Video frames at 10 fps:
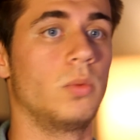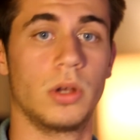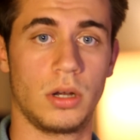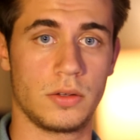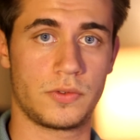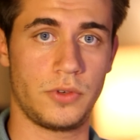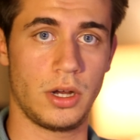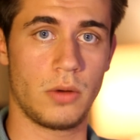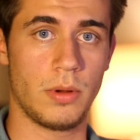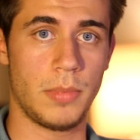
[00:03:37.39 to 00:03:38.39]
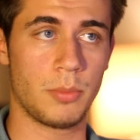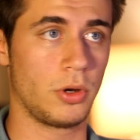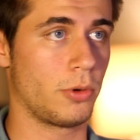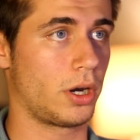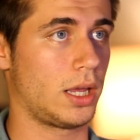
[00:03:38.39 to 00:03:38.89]
we're going to figure out what
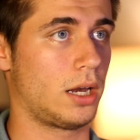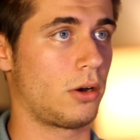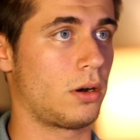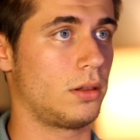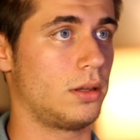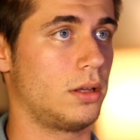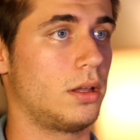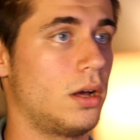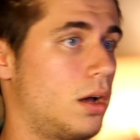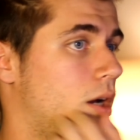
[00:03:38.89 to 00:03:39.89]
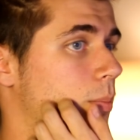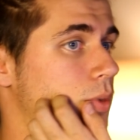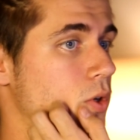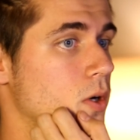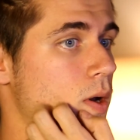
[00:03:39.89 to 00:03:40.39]
memory we're going to get in our
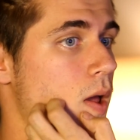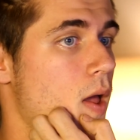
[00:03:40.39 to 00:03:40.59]
computer.